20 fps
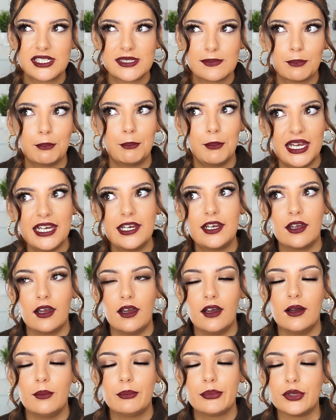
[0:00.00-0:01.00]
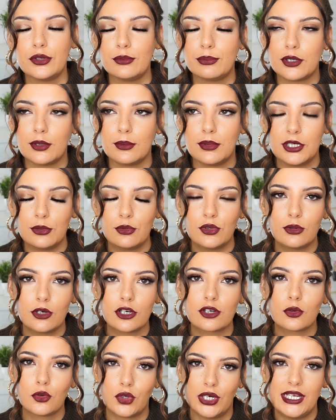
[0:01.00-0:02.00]
makeup, you probably will
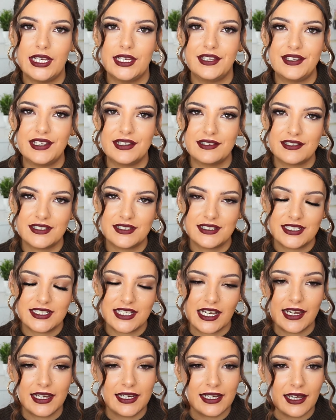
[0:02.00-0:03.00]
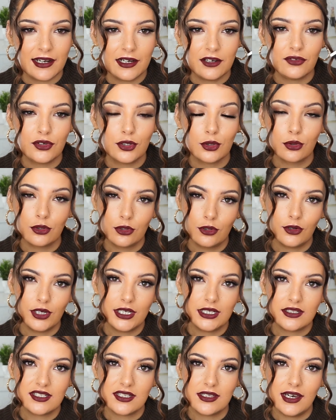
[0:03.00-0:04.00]
look oily at the end of the day, and if you're not
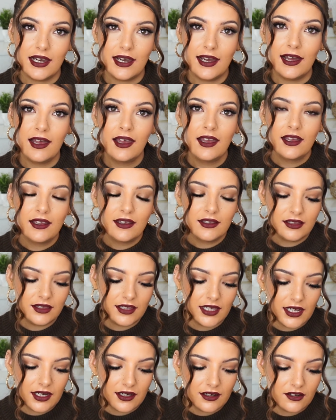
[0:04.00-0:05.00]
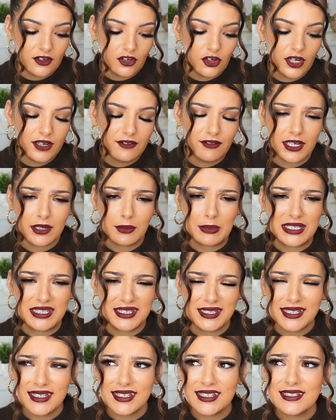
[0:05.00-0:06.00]
into that, then I highly
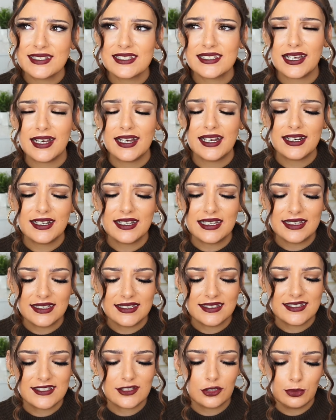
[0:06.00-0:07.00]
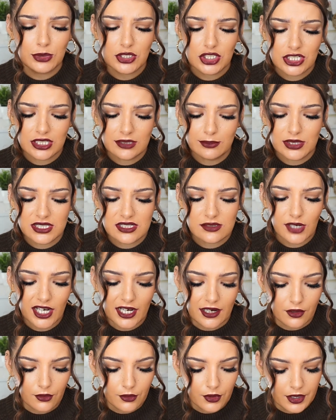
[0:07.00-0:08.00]
recommend this, and it's super cheap as
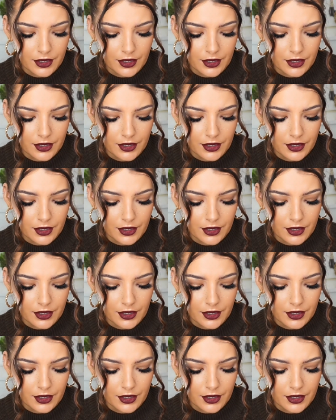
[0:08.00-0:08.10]
well.